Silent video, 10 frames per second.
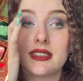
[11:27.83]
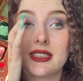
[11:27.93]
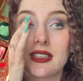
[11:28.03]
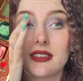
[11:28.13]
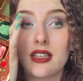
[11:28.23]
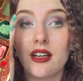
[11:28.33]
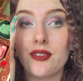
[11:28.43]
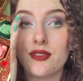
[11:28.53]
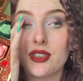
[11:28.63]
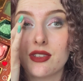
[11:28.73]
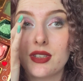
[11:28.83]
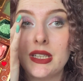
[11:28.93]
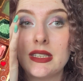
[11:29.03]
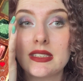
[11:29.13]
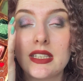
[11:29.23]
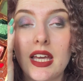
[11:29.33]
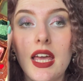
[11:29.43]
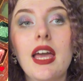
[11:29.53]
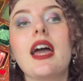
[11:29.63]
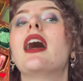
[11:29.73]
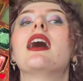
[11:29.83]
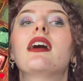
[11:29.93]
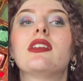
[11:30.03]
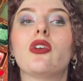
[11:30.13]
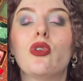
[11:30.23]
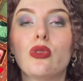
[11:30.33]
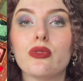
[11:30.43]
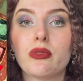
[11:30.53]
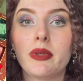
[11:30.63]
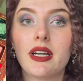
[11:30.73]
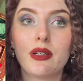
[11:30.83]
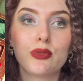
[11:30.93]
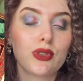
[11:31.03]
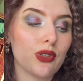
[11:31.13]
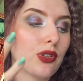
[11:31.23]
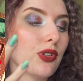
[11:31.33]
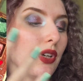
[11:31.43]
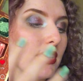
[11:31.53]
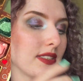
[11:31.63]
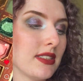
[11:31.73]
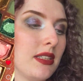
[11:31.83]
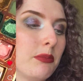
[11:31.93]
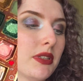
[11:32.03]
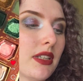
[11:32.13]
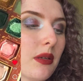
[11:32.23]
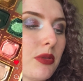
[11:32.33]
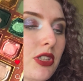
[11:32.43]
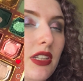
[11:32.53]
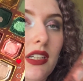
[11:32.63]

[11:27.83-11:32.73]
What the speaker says: second half of the crease and all over my outer corner as a deepening up shade.